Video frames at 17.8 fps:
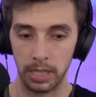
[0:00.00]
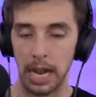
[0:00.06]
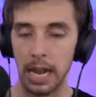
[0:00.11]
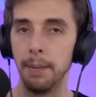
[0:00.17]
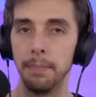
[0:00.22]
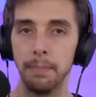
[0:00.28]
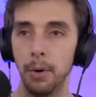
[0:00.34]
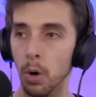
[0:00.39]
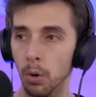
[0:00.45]

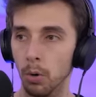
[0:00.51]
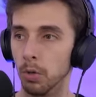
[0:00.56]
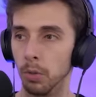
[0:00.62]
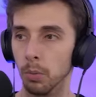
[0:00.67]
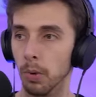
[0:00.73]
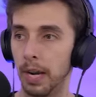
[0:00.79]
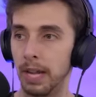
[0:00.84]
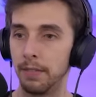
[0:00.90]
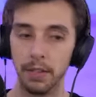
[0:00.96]
game mode or
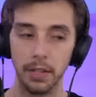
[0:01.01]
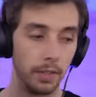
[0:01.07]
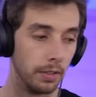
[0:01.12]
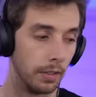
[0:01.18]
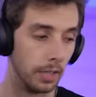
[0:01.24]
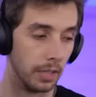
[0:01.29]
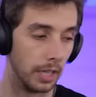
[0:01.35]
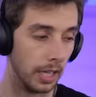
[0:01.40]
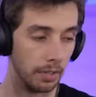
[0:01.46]
whatever
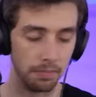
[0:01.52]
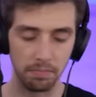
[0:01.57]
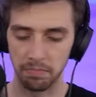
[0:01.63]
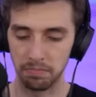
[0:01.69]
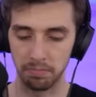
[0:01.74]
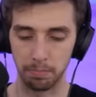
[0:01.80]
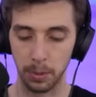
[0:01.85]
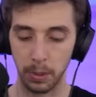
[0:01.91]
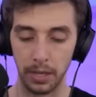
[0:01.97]
that they
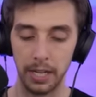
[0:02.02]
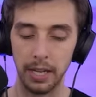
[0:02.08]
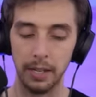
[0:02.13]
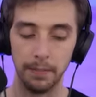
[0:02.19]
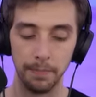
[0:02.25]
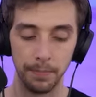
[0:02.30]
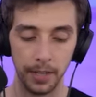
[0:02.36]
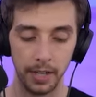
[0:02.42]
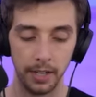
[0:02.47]
put
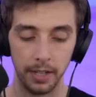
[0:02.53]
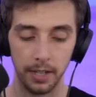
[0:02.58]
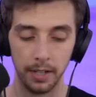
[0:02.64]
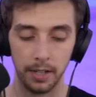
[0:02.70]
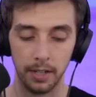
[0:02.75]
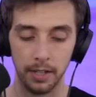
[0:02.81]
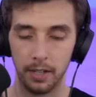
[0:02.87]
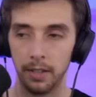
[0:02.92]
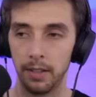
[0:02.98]
in,
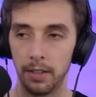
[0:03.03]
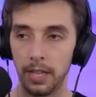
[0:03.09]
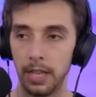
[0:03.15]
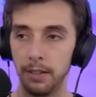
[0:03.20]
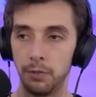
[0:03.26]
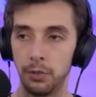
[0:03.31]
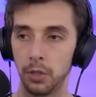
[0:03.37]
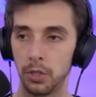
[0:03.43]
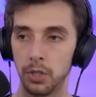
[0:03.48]

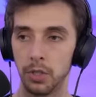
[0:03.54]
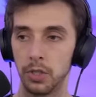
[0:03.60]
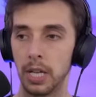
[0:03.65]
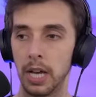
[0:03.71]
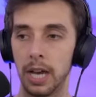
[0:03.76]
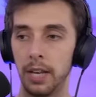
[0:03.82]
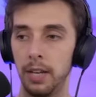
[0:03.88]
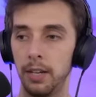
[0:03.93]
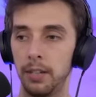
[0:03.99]
they've just
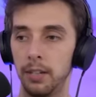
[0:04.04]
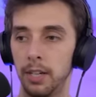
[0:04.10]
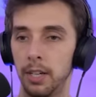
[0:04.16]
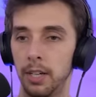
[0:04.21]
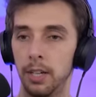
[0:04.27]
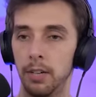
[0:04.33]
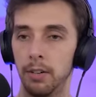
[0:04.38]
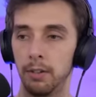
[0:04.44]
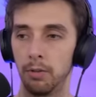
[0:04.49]
decided,
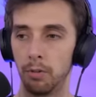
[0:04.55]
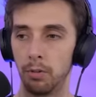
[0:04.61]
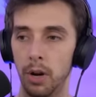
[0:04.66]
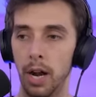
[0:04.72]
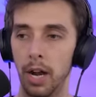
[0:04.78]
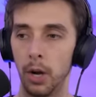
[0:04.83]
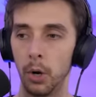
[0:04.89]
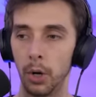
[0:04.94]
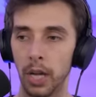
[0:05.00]

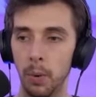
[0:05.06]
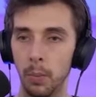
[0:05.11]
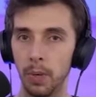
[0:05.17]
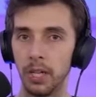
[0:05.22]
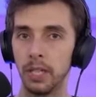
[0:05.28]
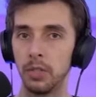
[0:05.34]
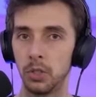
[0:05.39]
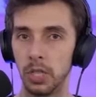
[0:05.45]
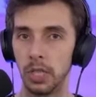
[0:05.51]
right, okay,
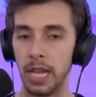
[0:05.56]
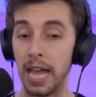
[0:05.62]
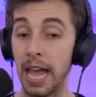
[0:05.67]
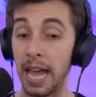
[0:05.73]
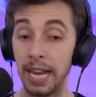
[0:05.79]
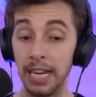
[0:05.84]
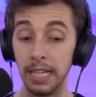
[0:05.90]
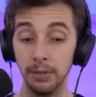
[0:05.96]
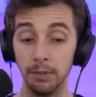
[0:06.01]
we didn't see
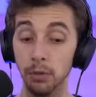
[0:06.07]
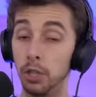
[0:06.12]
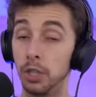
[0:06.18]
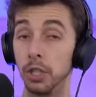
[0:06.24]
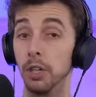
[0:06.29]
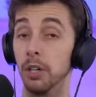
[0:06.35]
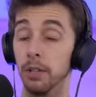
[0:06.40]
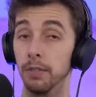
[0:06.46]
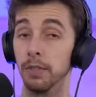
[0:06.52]
any
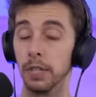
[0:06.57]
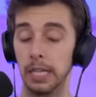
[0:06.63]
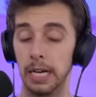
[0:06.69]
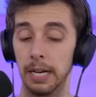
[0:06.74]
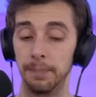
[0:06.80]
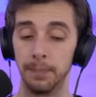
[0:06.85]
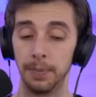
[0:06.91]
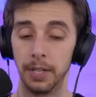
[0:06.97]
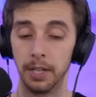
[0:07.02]
return for
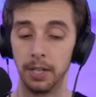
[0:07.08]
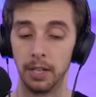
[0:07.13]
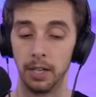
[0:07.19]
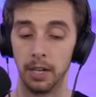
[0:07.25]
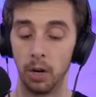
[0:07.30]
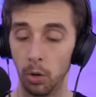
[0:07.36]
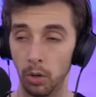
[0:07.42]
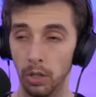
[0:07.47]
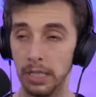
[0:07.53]
that.
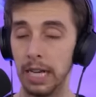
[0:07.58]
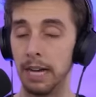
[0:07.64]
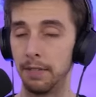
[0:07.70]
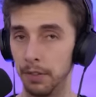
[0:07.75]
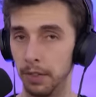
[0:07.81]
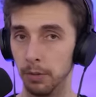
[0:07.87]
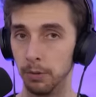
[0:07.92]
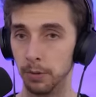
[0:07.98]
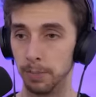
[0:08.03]
All the
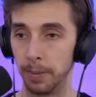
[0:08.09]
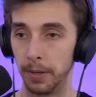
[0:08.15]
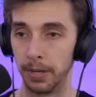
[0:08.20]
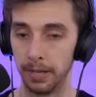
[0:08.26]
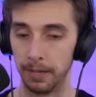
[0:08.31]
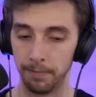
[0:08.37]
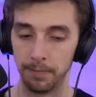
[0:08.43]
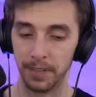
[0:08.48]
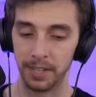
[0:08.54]
effort that was put
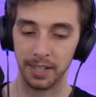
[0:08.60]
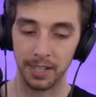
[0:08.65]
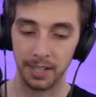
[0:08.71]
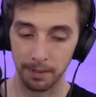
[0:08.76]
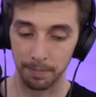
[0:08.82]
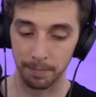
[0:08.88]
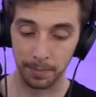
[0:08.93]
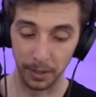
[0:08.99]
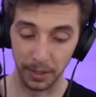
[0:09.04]
in.
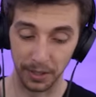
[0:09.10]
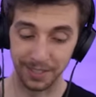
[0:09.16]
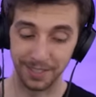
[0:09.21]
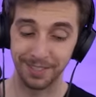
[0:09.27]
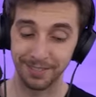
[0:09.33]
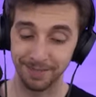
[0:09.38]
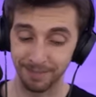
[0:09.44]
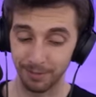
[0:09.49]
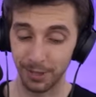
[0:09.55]
But
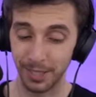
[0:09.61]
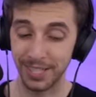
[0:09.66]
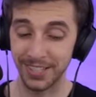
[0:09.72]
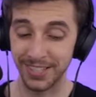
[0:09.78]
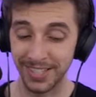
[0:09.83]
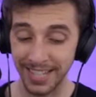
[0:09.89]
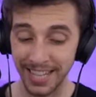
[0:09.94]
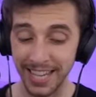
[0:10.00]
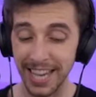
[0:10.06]
we
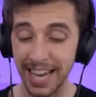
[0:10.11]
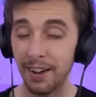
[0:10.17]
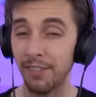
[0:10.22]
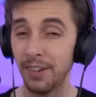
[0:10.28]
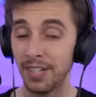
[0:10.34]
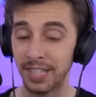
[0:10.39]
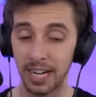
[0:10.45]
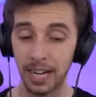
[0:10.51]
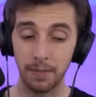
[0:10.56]
see
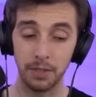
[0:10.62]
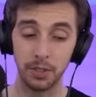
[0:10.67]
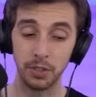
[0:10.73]
every time